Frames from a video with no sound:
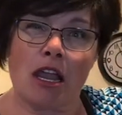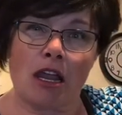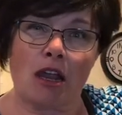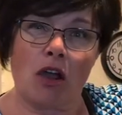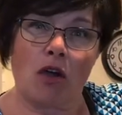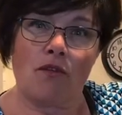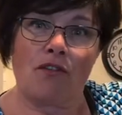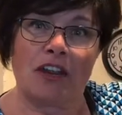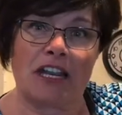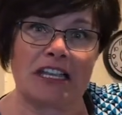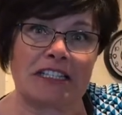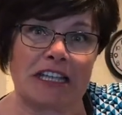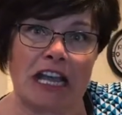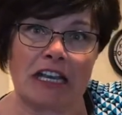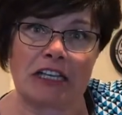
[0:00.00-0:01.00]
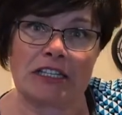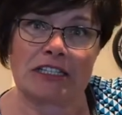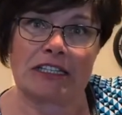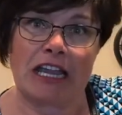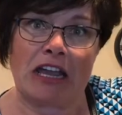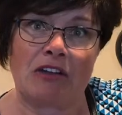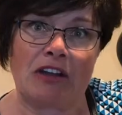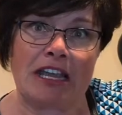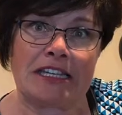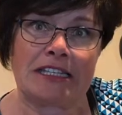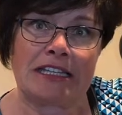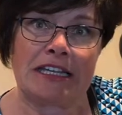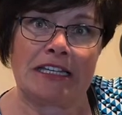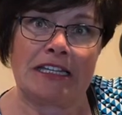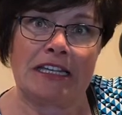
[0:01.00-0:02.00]
COVID has gotten us down,
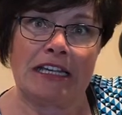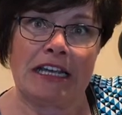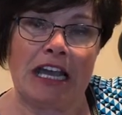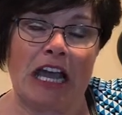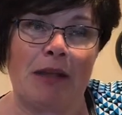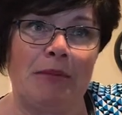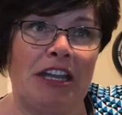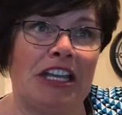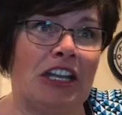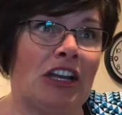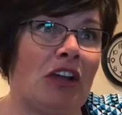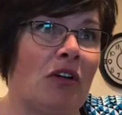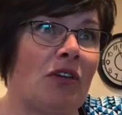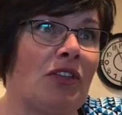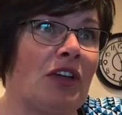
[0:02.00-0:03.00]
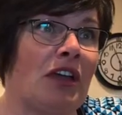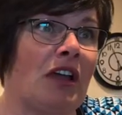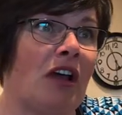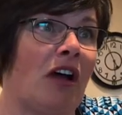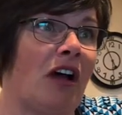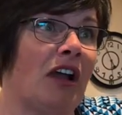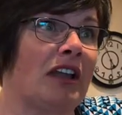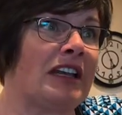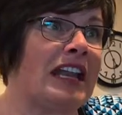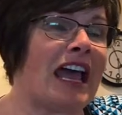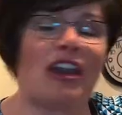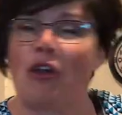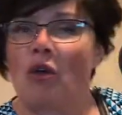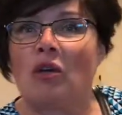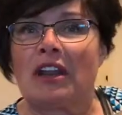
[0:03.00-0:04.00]
hasn't it? I mean, you know,
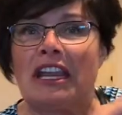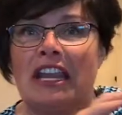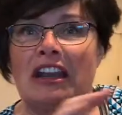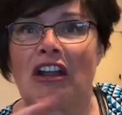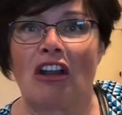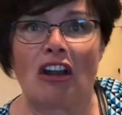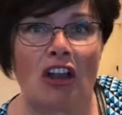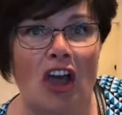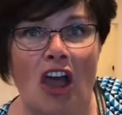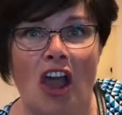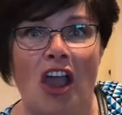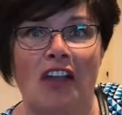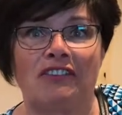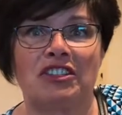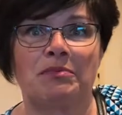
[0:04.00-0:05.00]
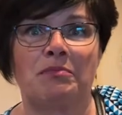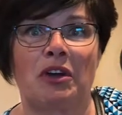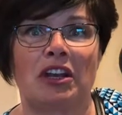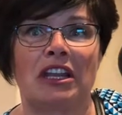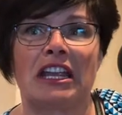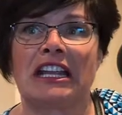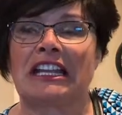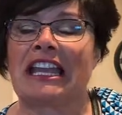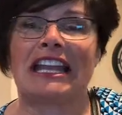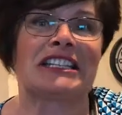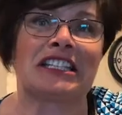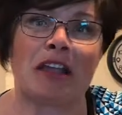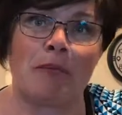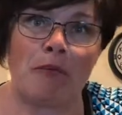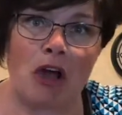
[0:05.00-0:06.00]
not only in our lives, but it
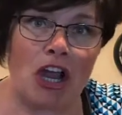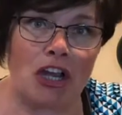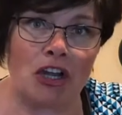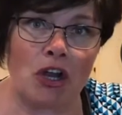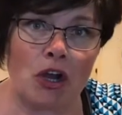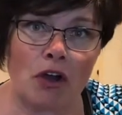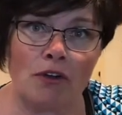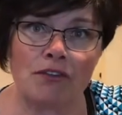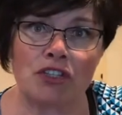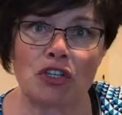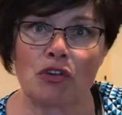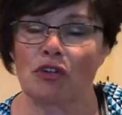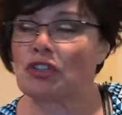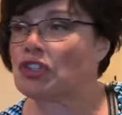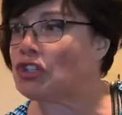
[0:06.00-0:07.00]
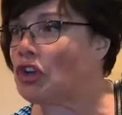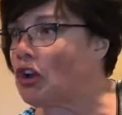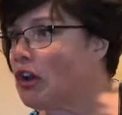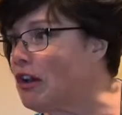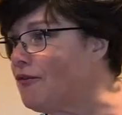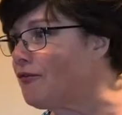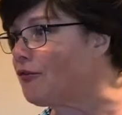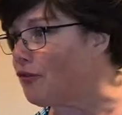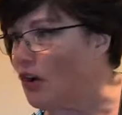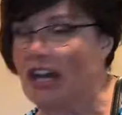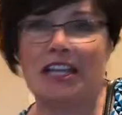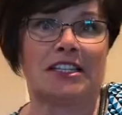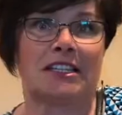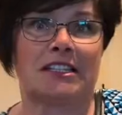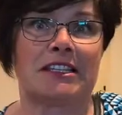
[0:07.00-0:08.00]
gets on my nerves. There are certain
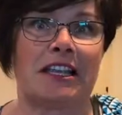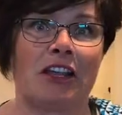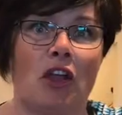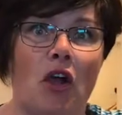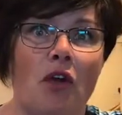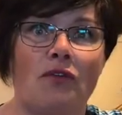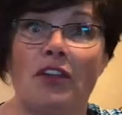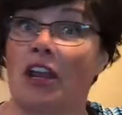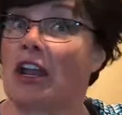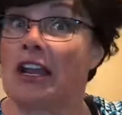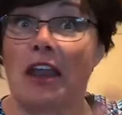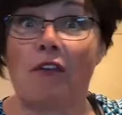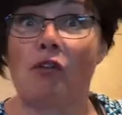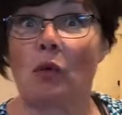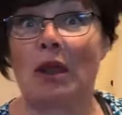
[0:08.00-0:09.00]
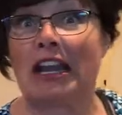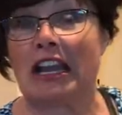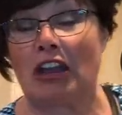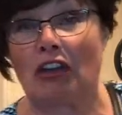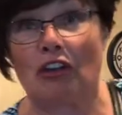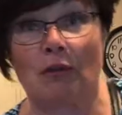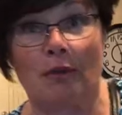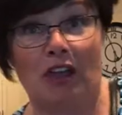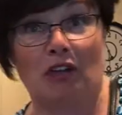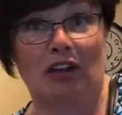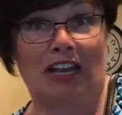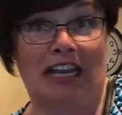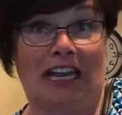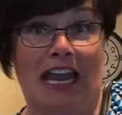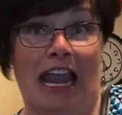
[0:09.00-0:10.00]
phrases in COVID I never want to hear about
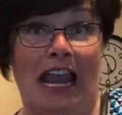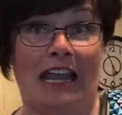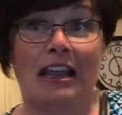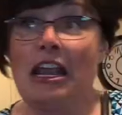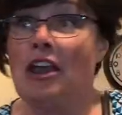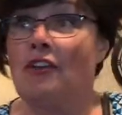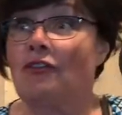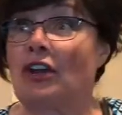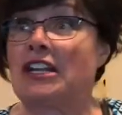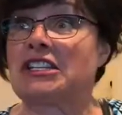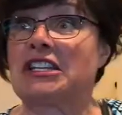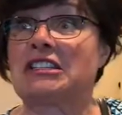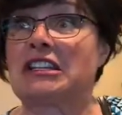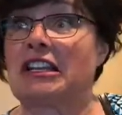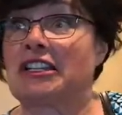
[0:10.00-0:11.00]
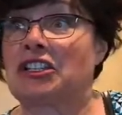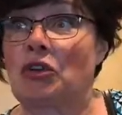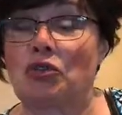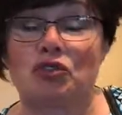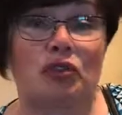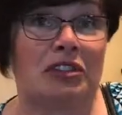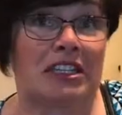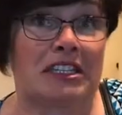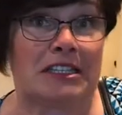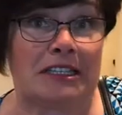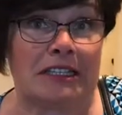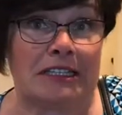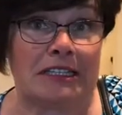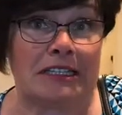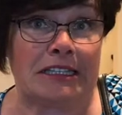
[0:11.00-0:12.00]
again. Phrases like social
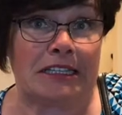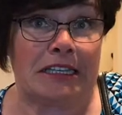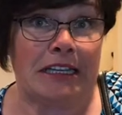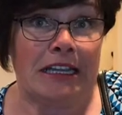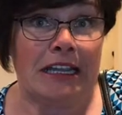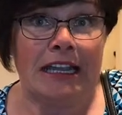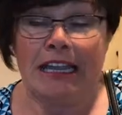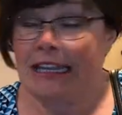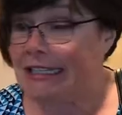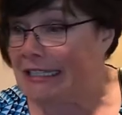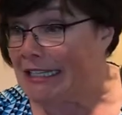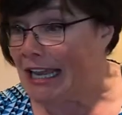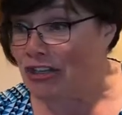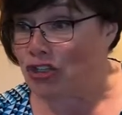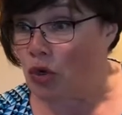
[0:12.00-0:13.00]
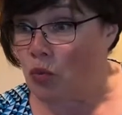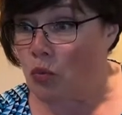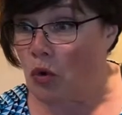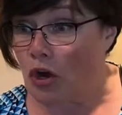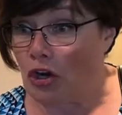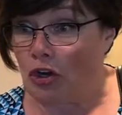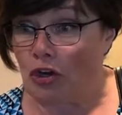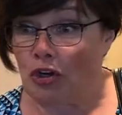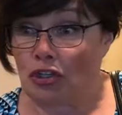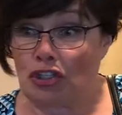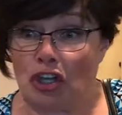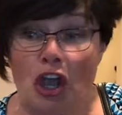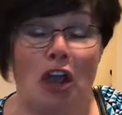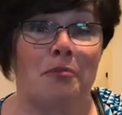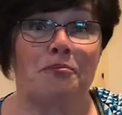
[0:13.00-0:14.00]
distance, essential
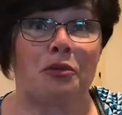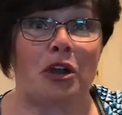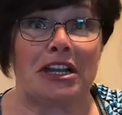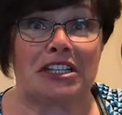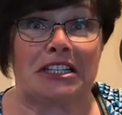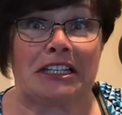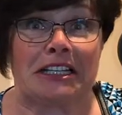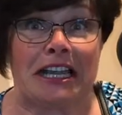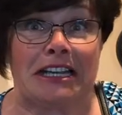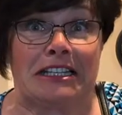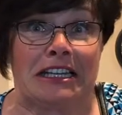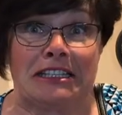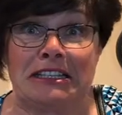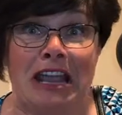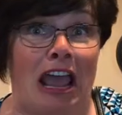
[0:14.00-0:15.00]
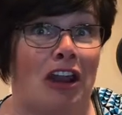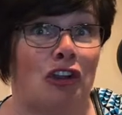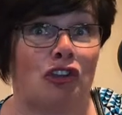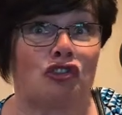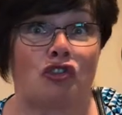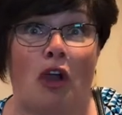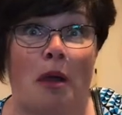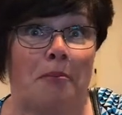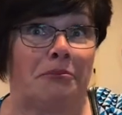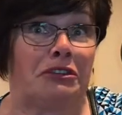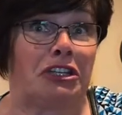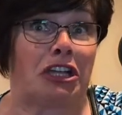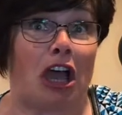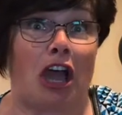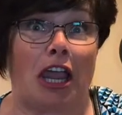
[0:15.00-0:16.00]
workers, unprecedented, Donald
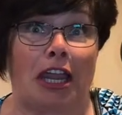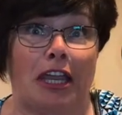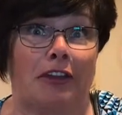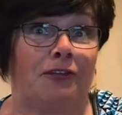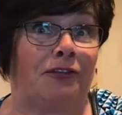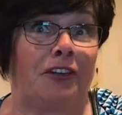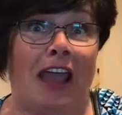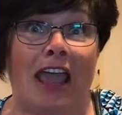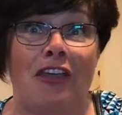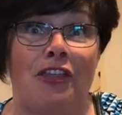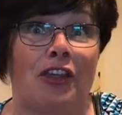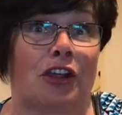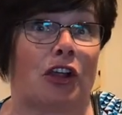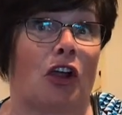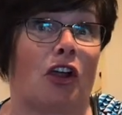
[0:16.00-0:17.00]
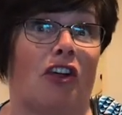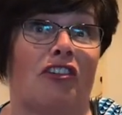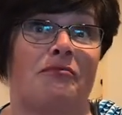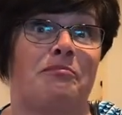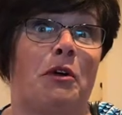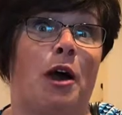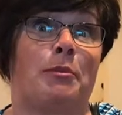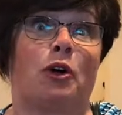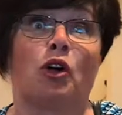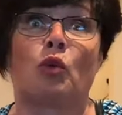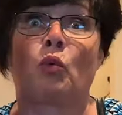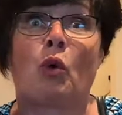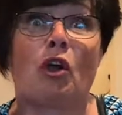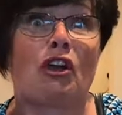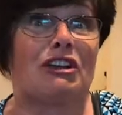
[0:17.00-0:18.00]
Trump, diet, flatten the curve, bubble,
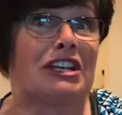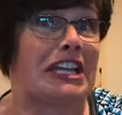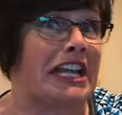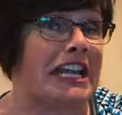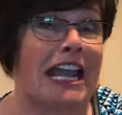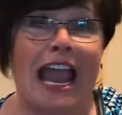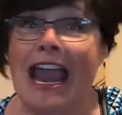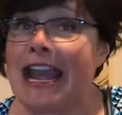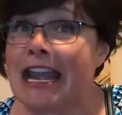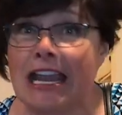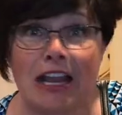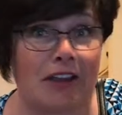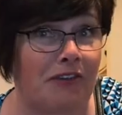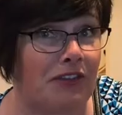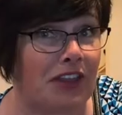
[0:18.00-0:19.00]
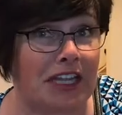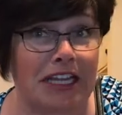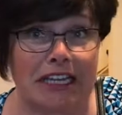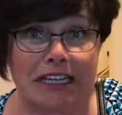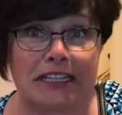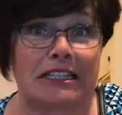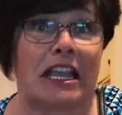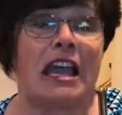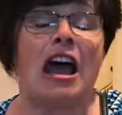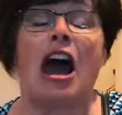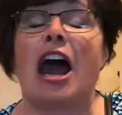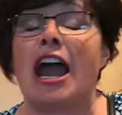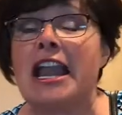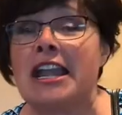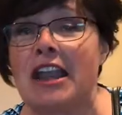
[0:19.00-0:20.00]
quarantine, any of these
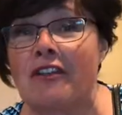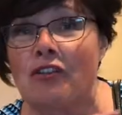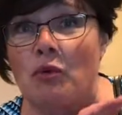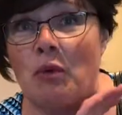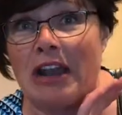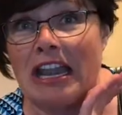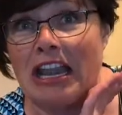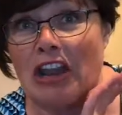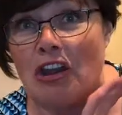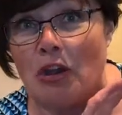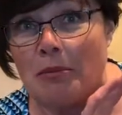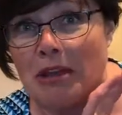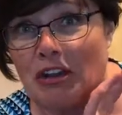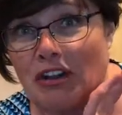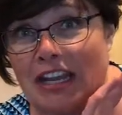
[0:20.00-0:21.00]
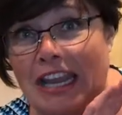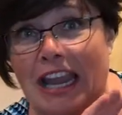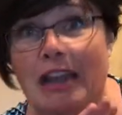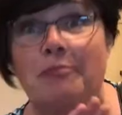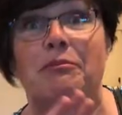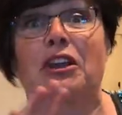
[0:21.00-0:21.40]
I never want to hear about again.